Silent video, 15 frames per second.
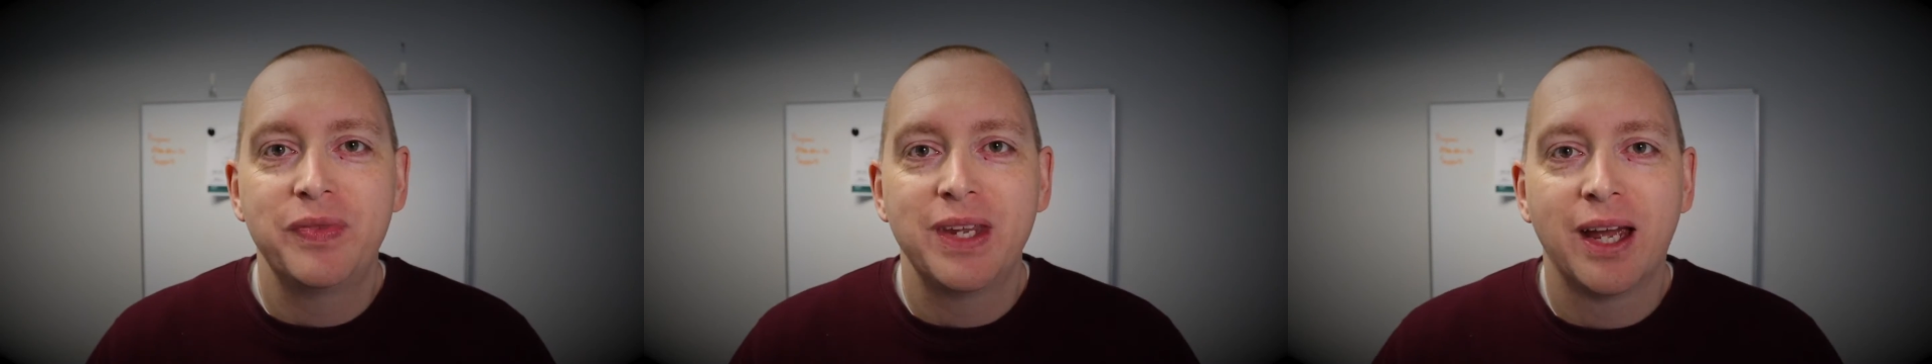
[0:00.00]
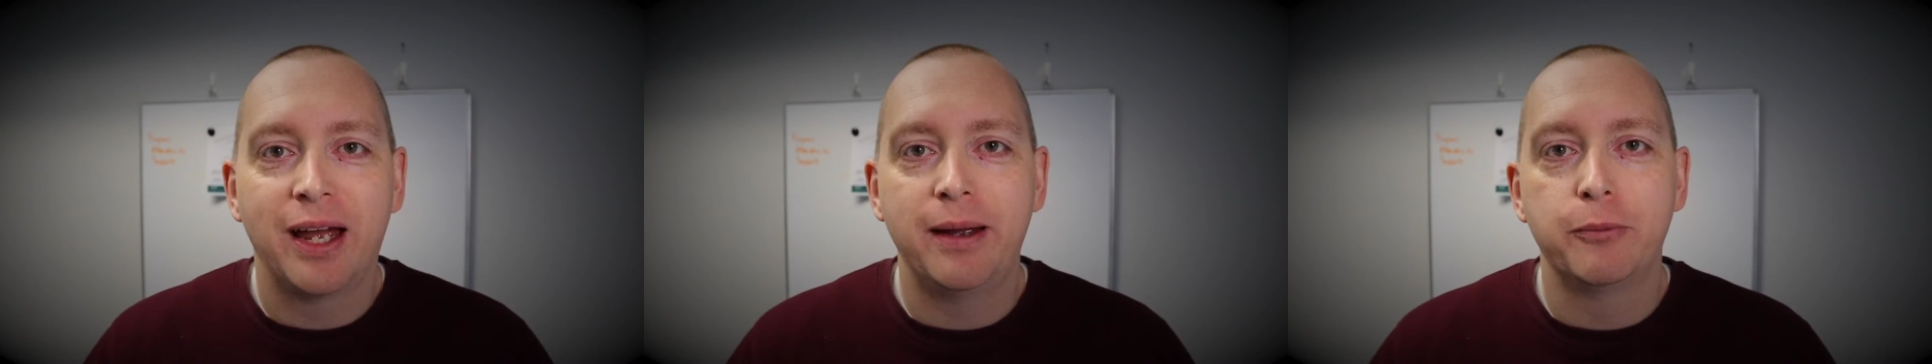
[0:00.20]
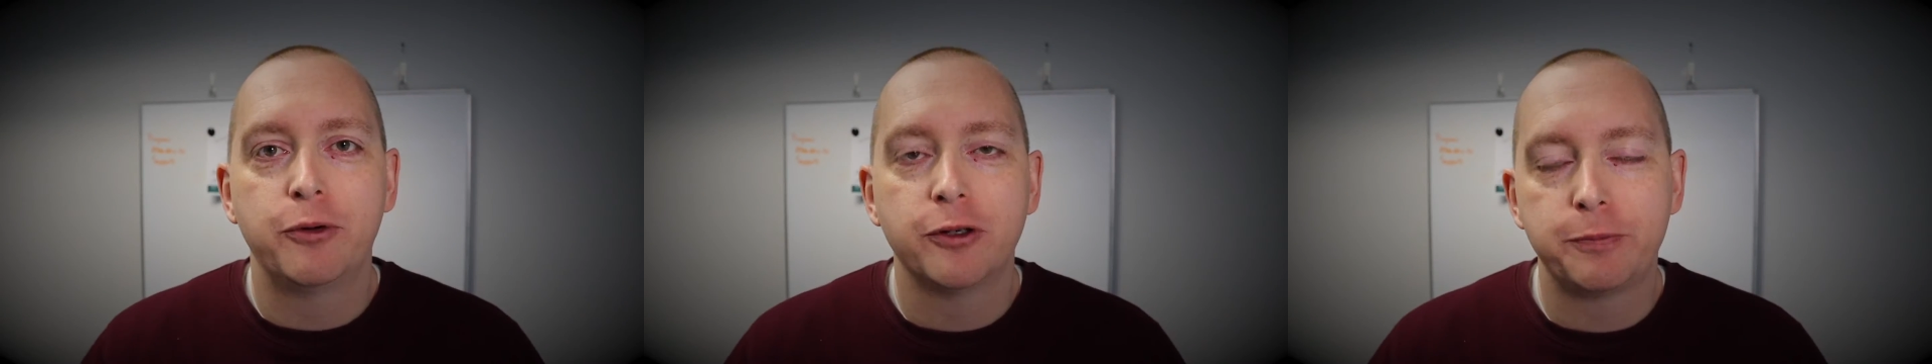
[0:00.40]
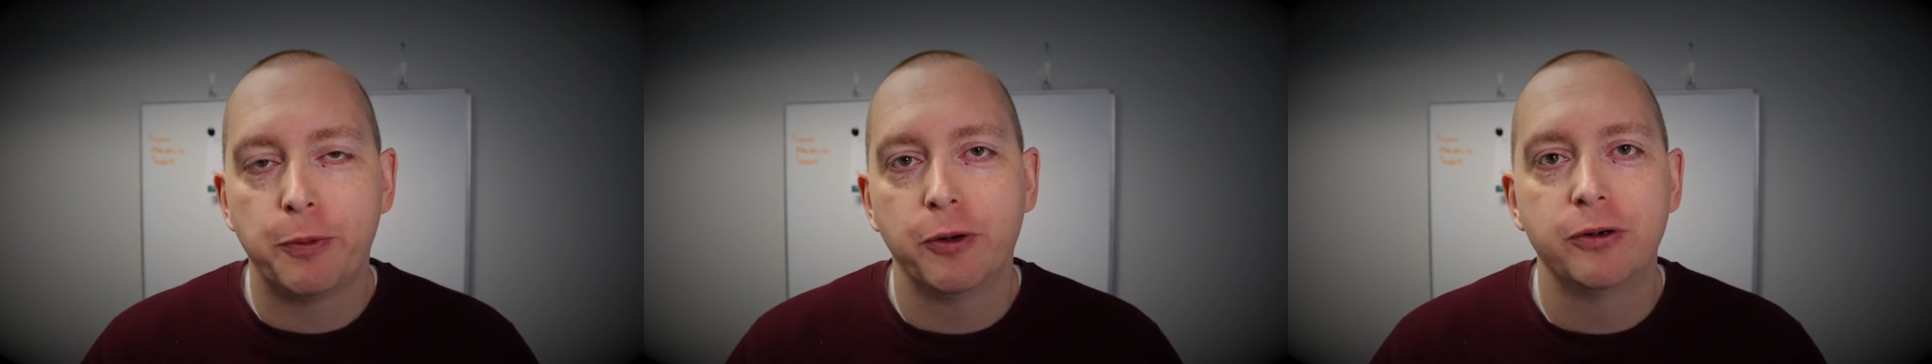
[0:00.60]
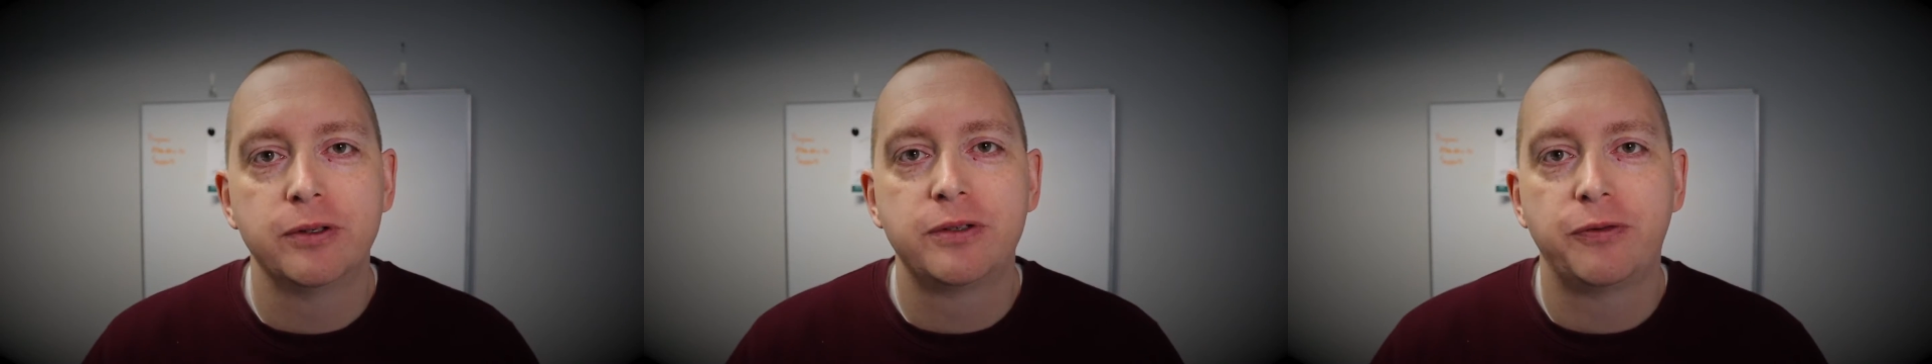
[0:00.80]
Hi, I'm Chris
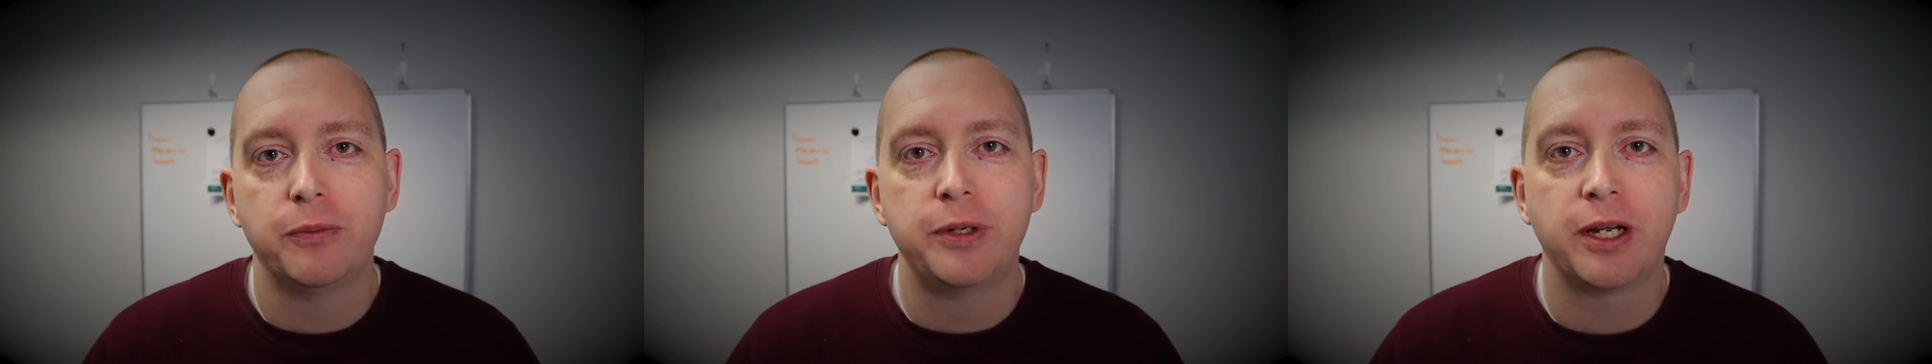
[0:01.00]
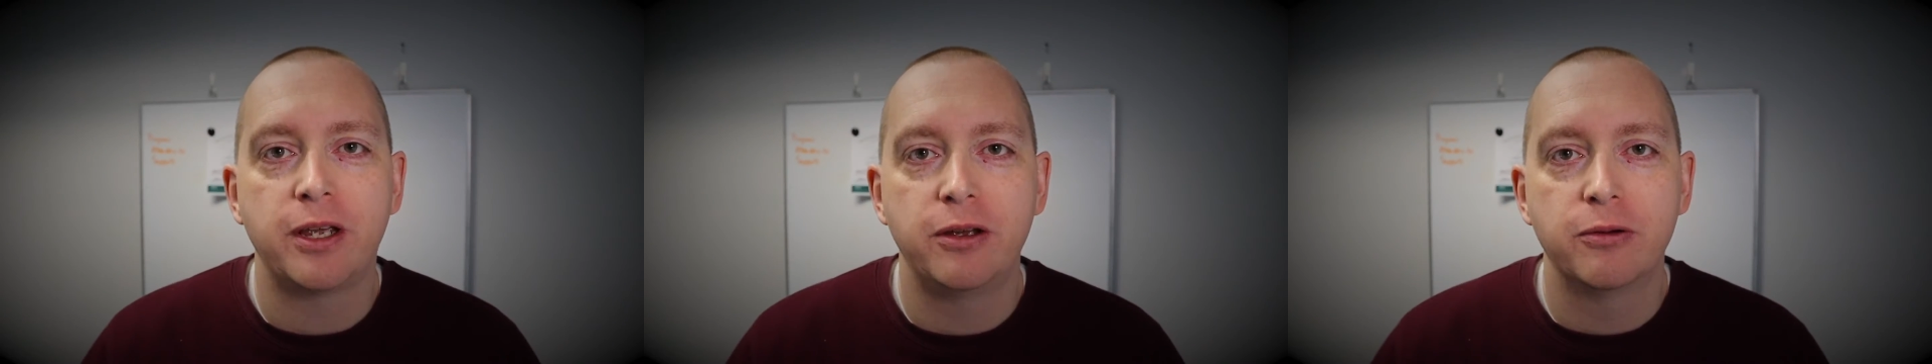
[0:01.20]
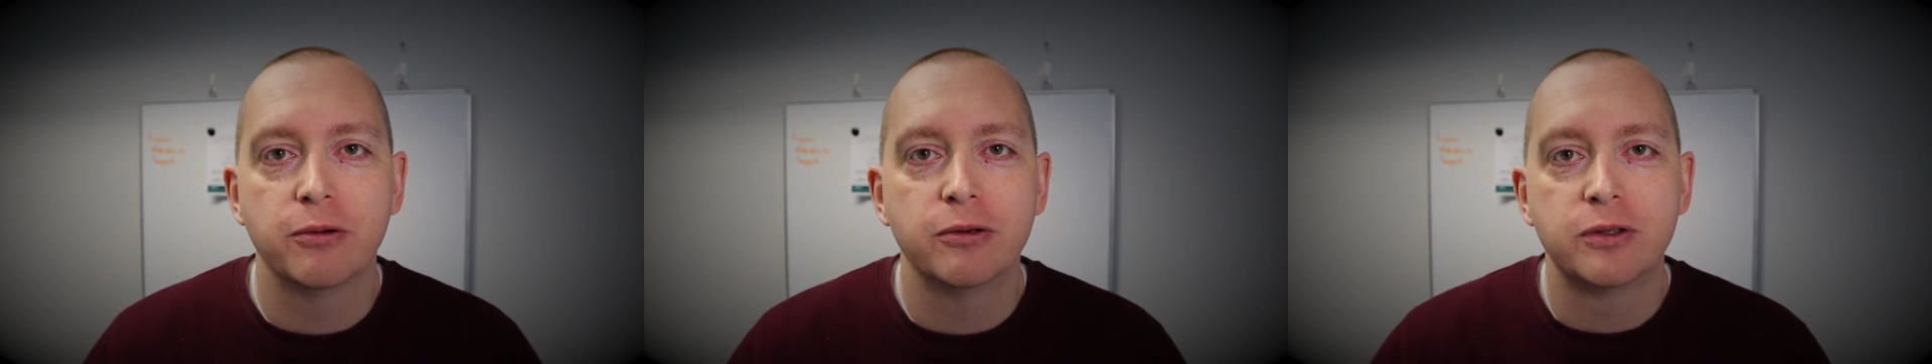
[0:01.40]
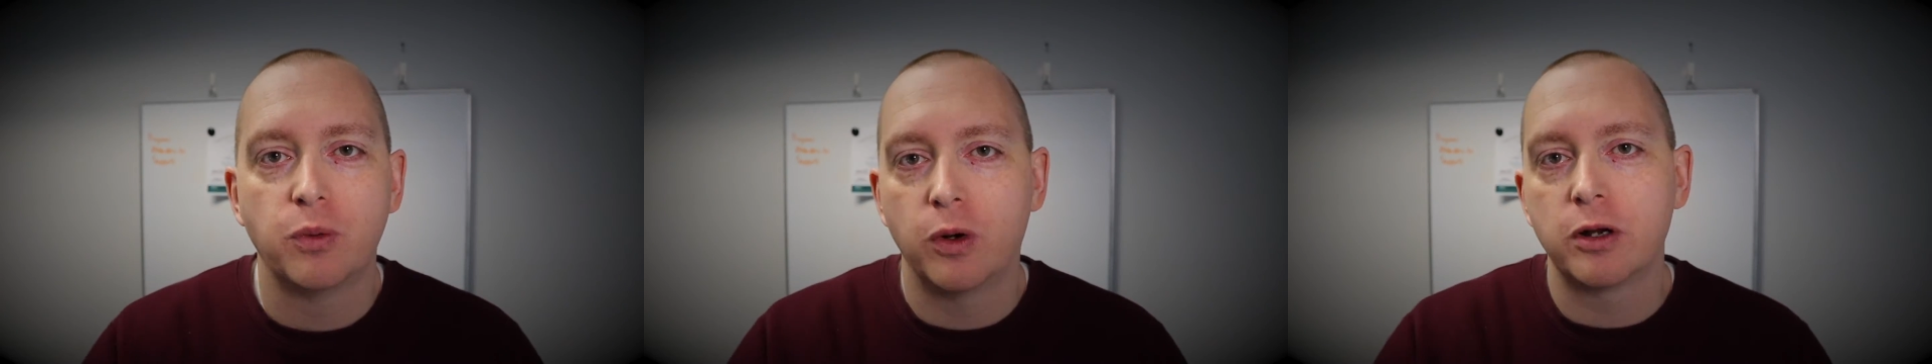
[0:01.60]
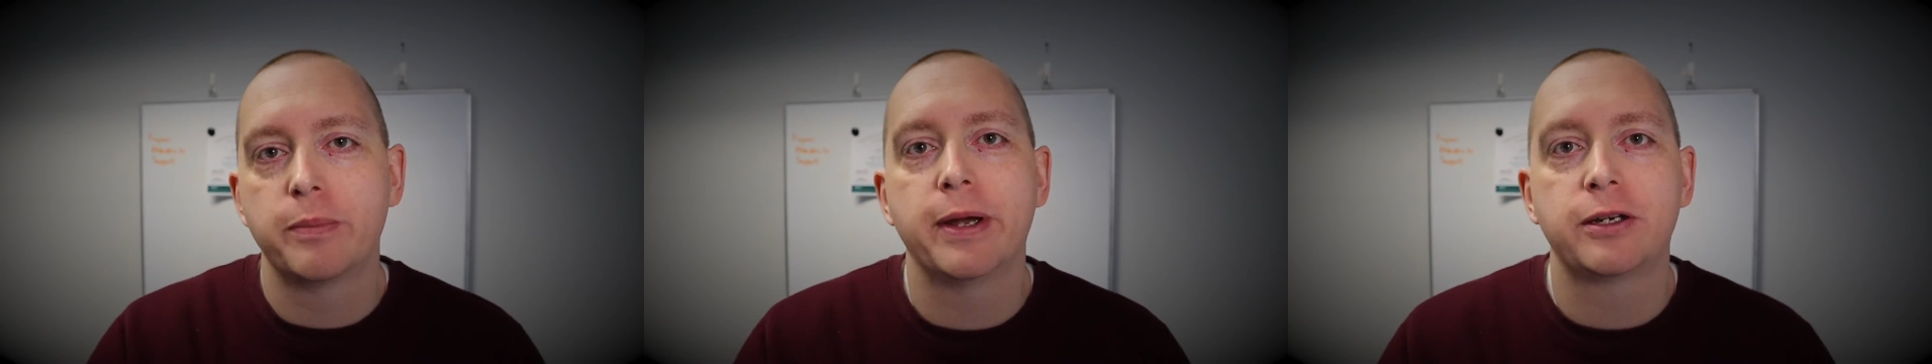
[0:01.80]
Burns from Techie Gurus, and
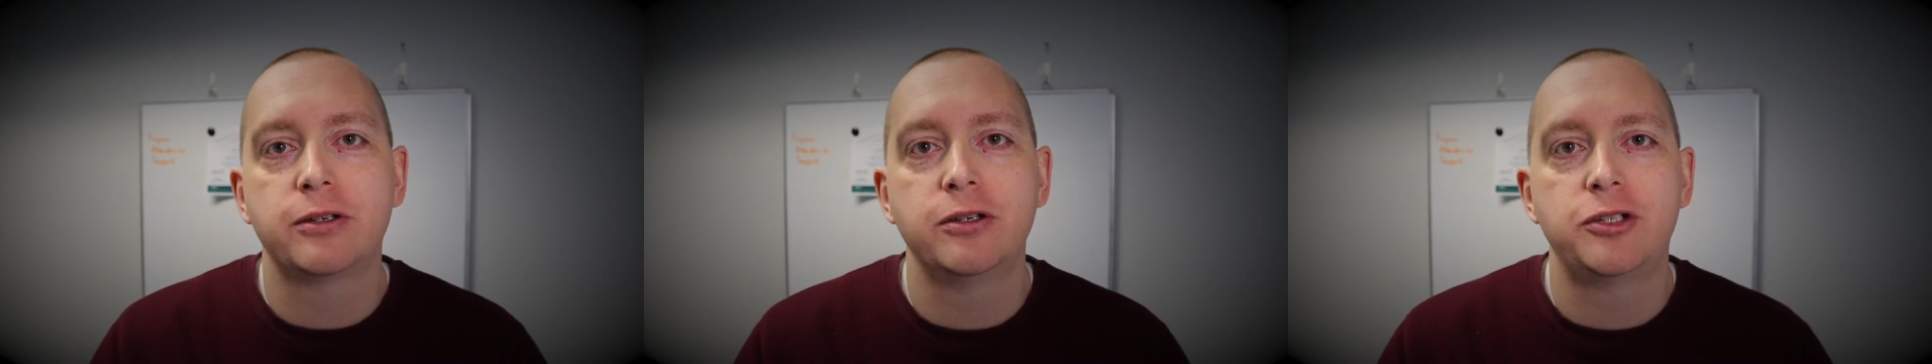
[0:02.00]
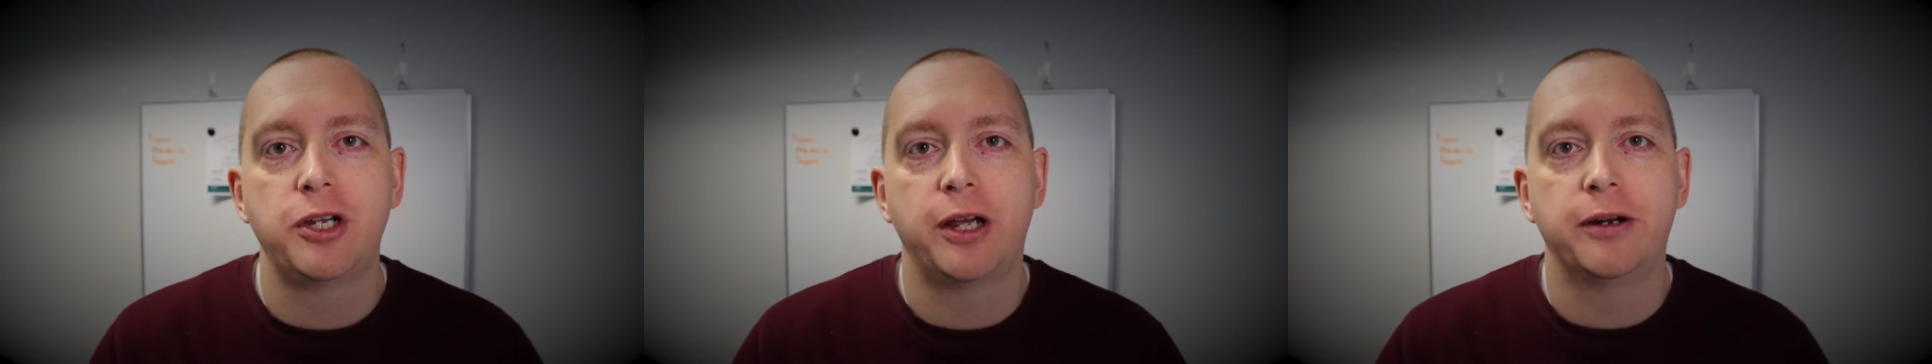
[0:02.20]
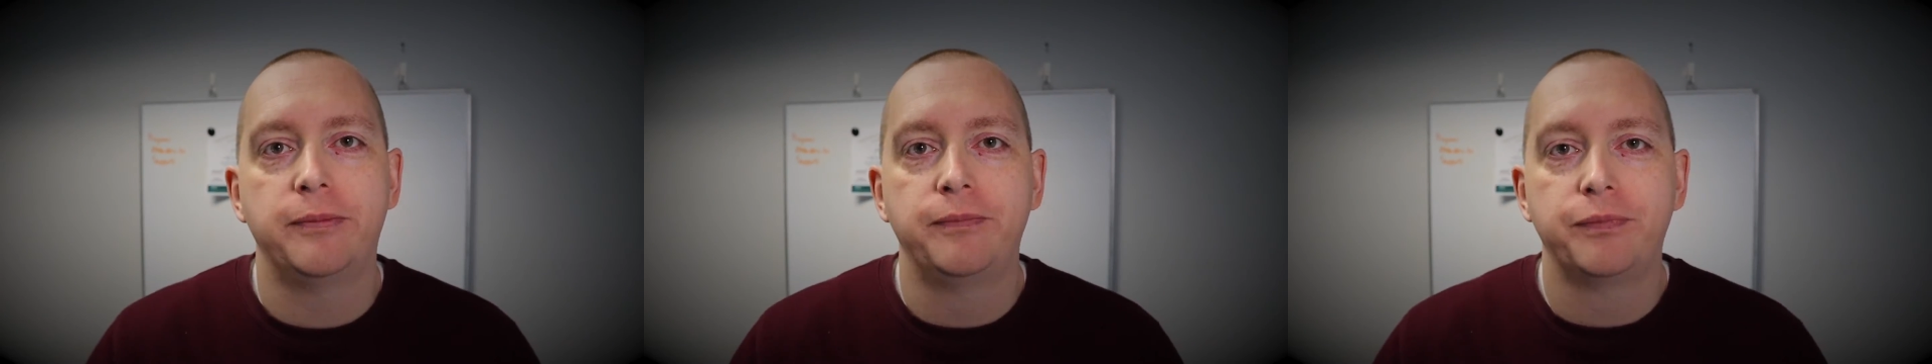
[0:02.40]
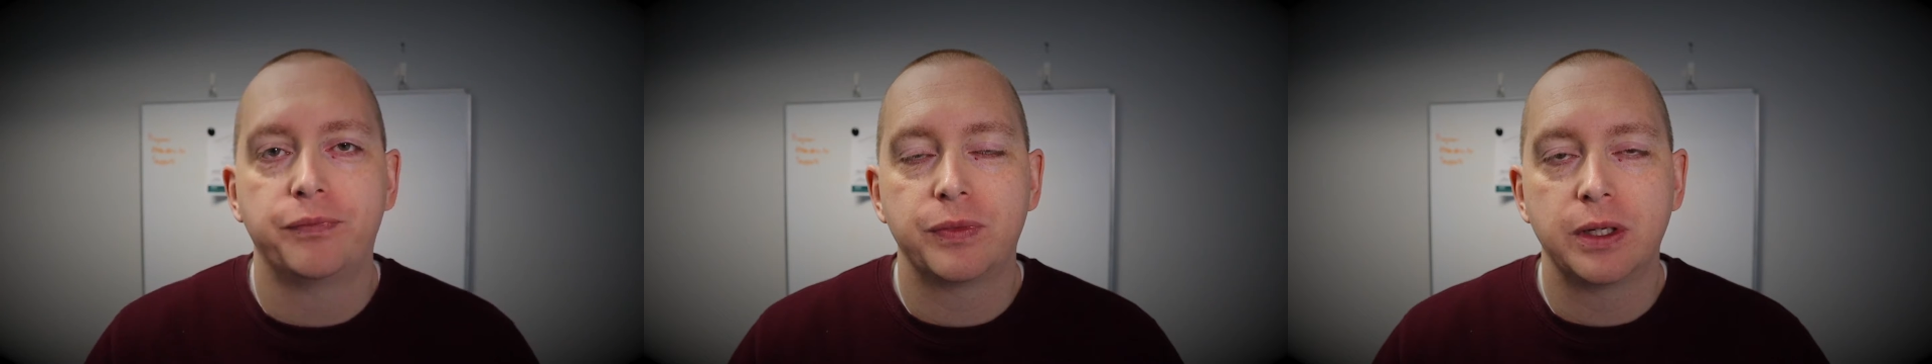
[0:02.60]
welcome back to the channel.